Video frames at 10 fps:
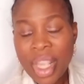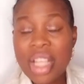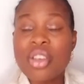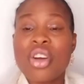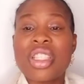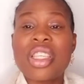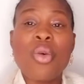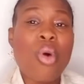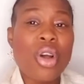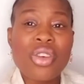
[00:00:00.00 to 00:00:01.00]
It contains
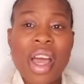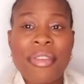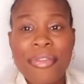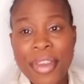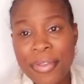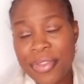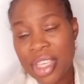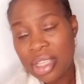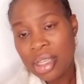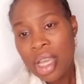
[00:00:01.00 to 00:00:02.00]

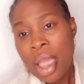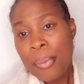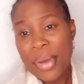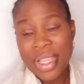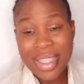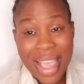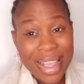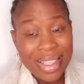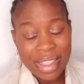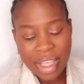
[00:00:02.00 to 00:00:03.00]
150%